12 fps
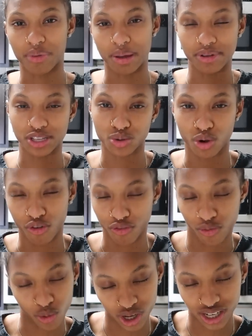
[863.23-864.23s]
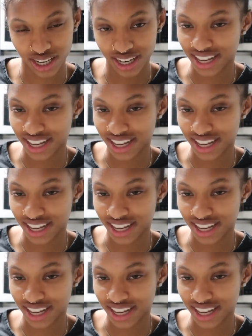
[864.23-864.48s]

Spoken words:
maybe 12:40.